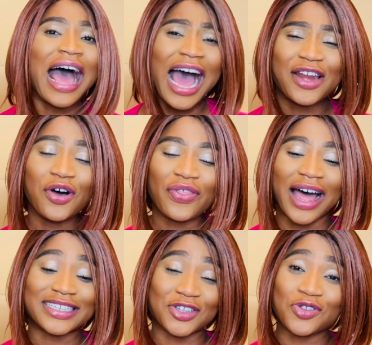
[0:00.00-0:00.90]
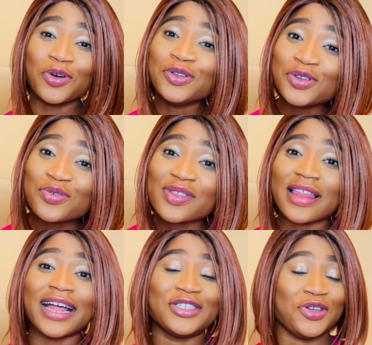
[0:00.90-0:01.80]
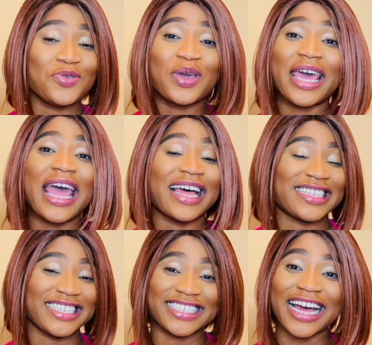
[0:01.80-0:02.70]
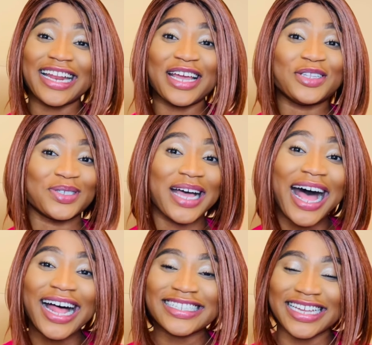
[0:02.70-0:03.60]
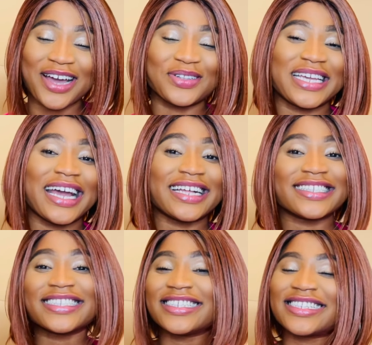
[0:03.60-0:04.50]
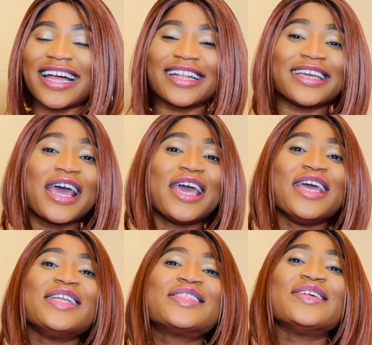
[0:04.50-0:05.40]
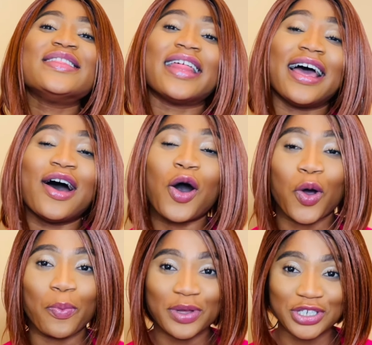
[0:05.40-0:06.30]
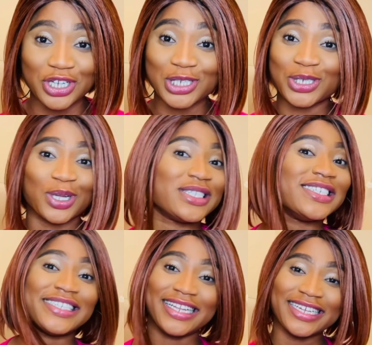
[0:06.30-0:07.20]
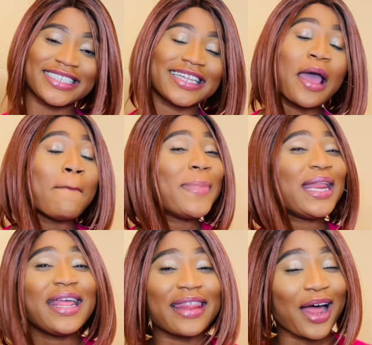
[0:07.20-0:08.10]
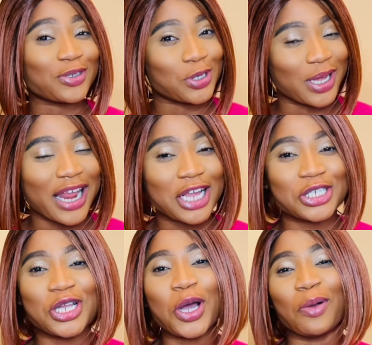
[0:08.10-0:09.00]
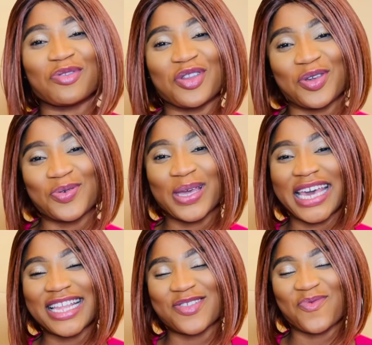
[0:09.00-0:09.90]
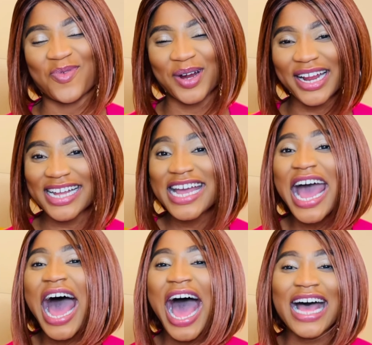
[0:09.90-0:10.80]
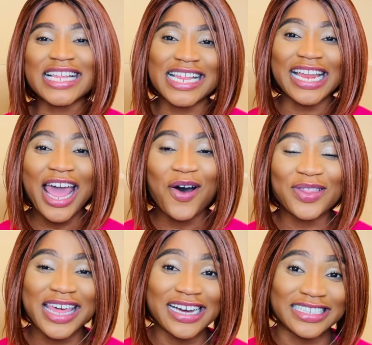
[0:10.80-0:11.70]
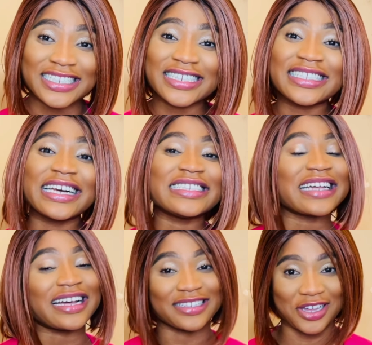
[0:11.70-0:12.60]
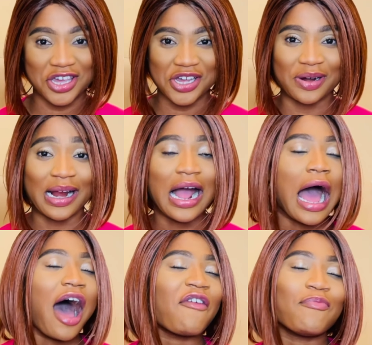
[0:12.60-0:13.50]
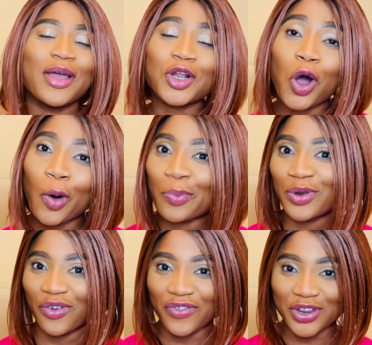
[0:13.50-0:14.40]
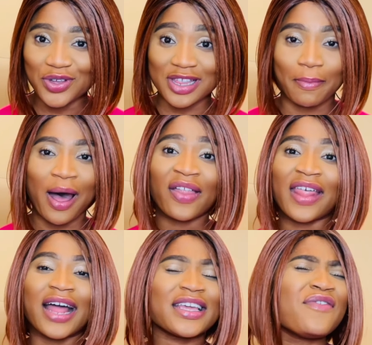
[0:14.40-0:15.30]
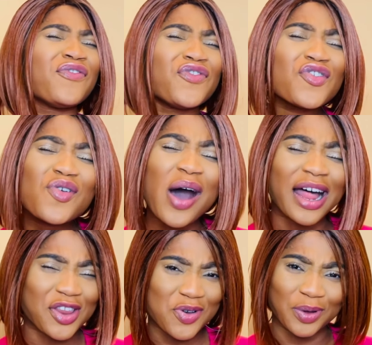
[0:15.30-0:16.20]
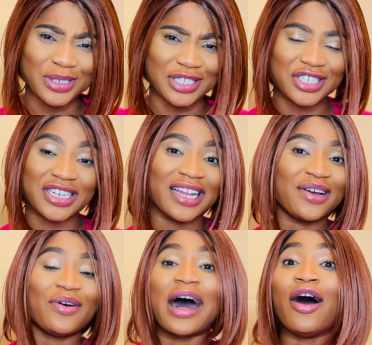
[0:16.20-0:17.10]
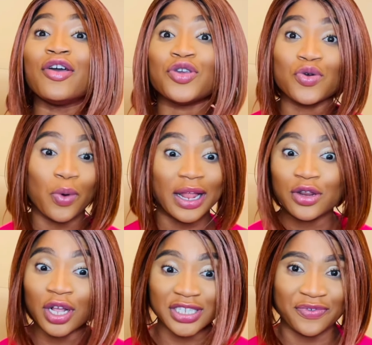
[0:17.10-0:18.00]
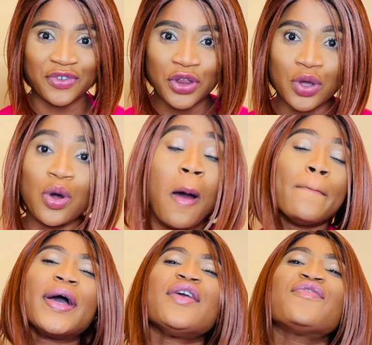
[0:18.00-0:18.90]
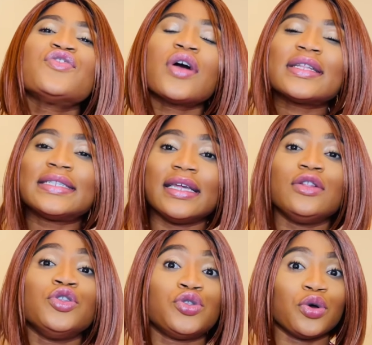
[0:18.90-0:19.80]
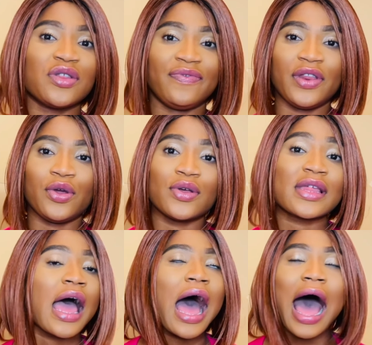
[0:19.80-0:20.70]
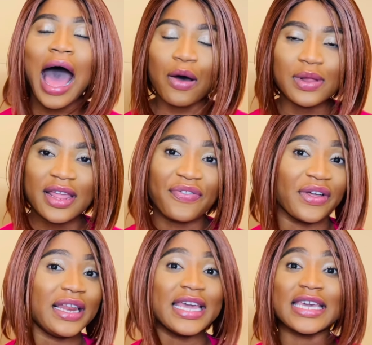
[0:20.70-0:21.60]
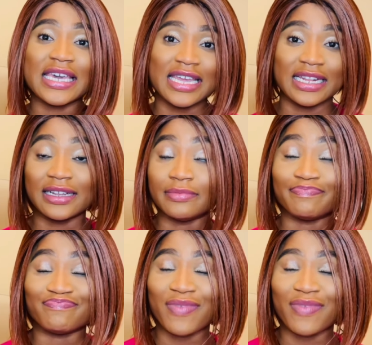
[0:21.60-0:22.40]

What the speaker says: I know that it's no news that the UK has decided to add the healthcare assistant into the occupation shortage list, meaning that you can actually come to the UK to work as an healthcare assistant, as a carer. I've made a couple of videos about that. If you are new on this channel, or you are not even new but you've not seen those videos, I will leave the link in the